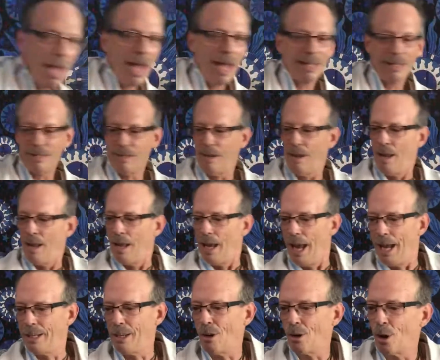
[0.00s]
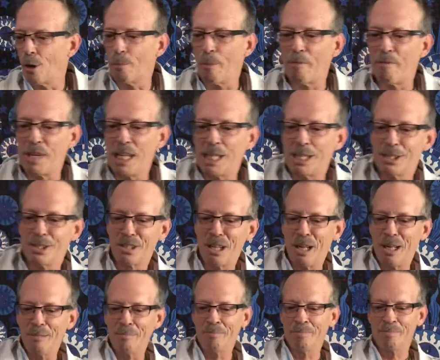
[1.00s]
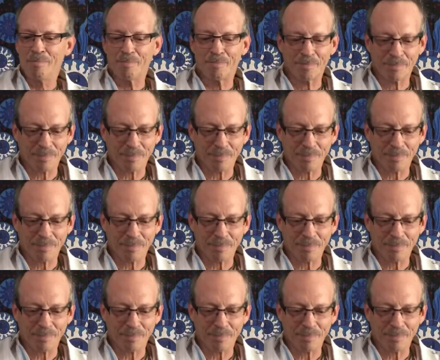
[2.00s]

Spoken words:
That don't hurt my feelings none.